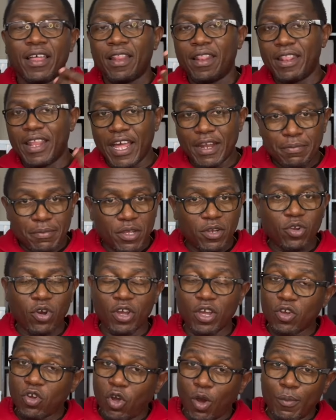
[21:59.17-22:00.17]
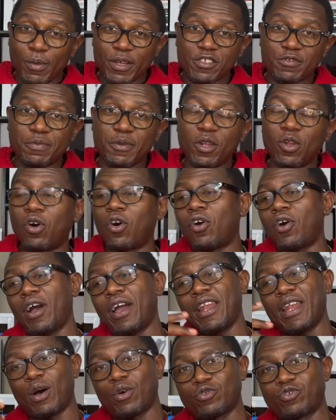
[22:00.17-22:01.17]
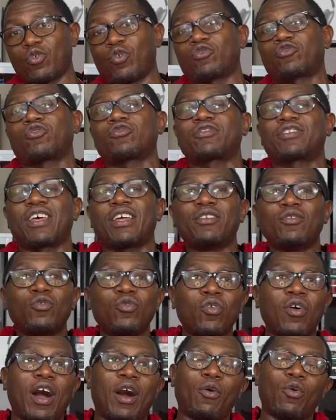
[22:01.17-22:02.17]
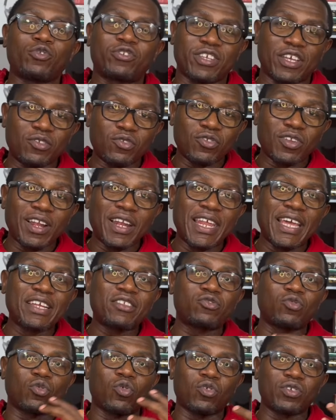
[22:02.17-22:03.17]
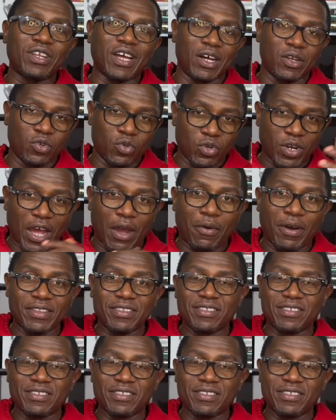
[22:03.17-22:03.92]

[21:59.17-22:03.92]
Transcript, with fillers: let me know in comments below, and I will also send you the link to go download our